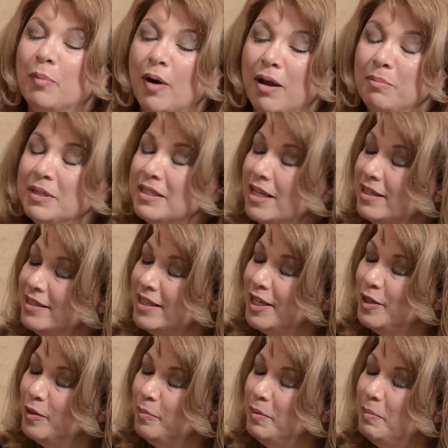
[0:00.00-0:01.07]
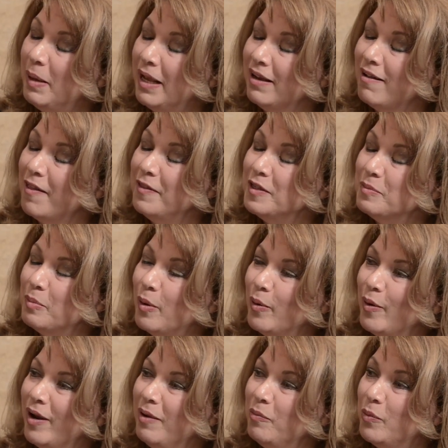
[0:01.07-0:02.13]
Promise us that you'll be back on this
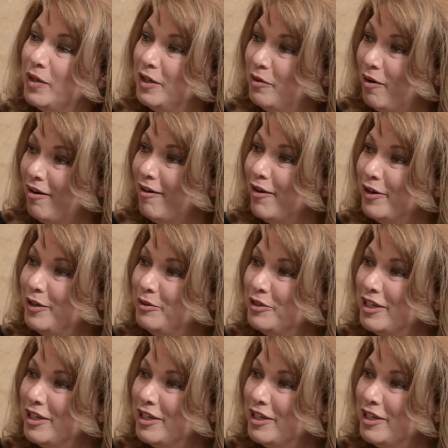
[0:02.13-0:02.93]
program when you are our new